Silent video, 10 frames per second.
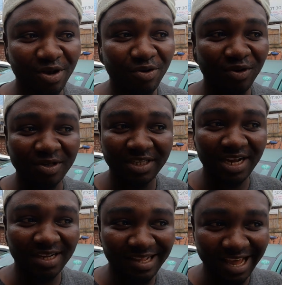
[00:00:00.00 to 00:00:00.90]
about what
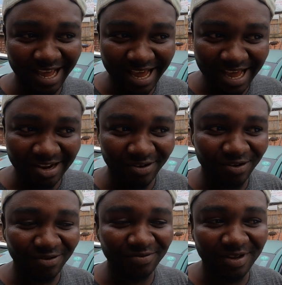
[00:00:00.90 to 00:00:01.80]
she has heard
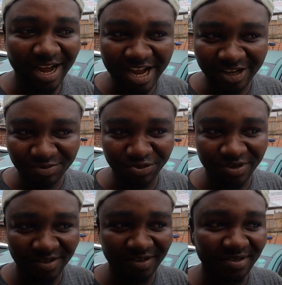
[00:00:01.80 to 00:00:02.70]
or I
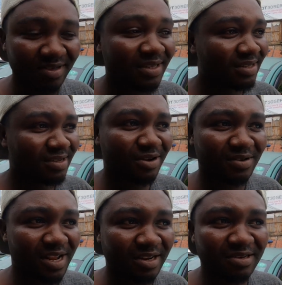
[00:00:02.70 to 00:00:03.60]
experienced, I
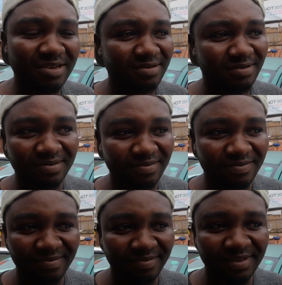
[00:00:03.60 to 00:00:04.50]
was like, no,
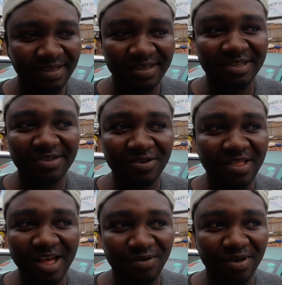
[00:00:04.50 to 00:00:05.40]
it's
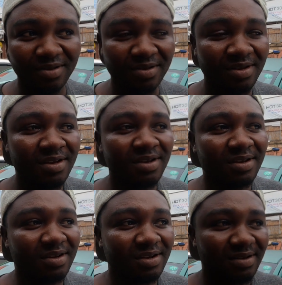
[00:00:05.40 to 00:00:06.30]
not that way.
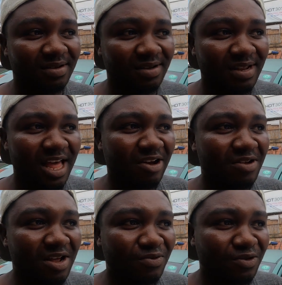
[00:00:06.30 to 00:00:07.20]
Like
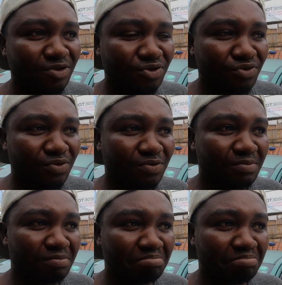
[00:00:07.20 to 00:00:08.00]
other ones too,